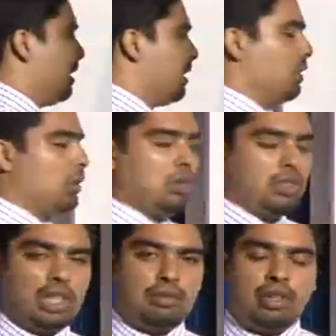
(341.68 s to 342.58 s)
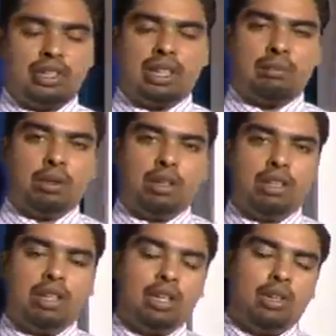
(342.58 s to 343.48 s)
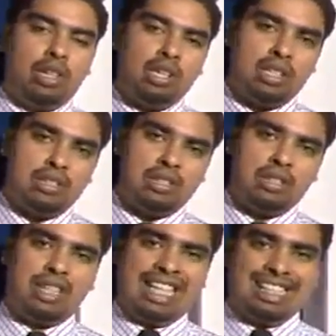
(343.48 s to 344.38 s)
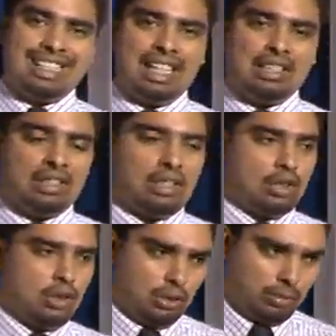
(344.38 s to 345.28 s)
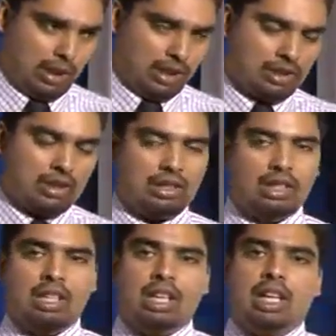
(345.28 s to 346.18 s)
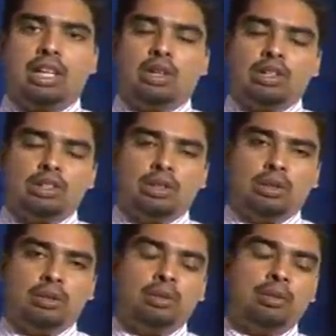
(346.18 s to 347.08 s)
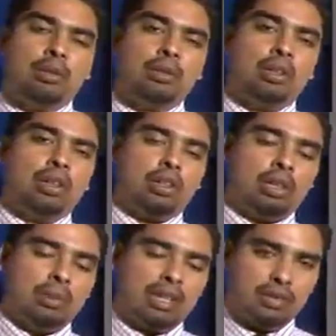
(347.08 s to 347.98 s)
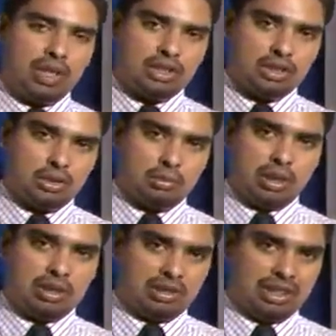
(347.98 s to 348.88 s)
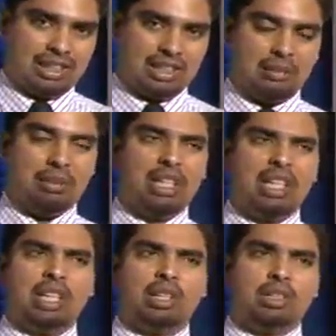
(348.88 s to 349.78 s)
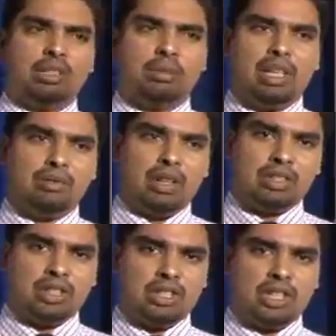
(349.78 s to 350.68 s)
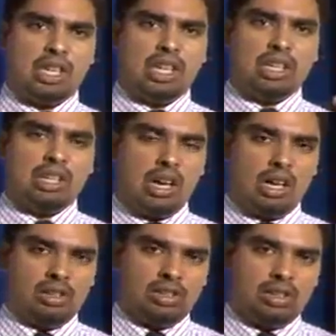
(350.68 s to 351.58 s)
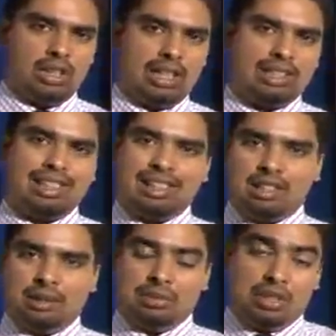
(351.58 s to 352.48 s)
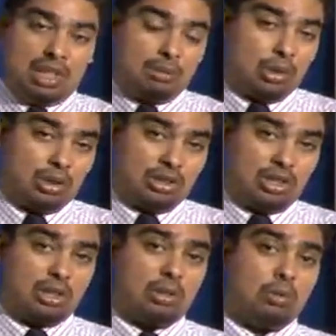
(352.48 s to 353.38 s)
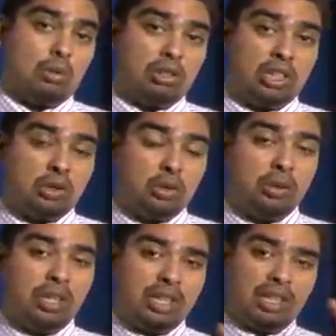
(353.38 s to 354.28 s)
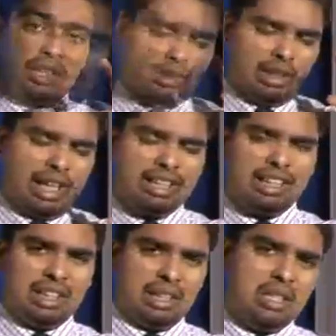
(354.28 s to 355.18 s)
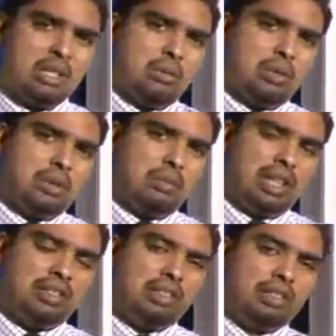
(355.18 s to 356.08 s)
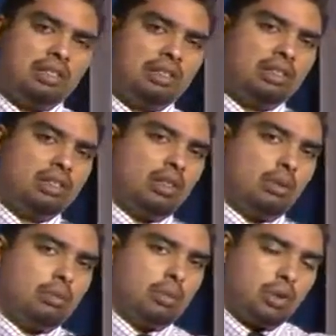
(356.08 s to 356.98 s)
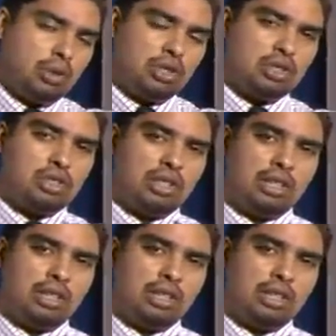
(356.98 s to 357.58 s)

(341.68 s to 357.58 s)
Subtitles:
So say for example, an organization sells toothpaste. It also, or it manufactures toothpaste and sells them. It also manufactures cars and sells them, the same organization. What do? The entity which makes or produces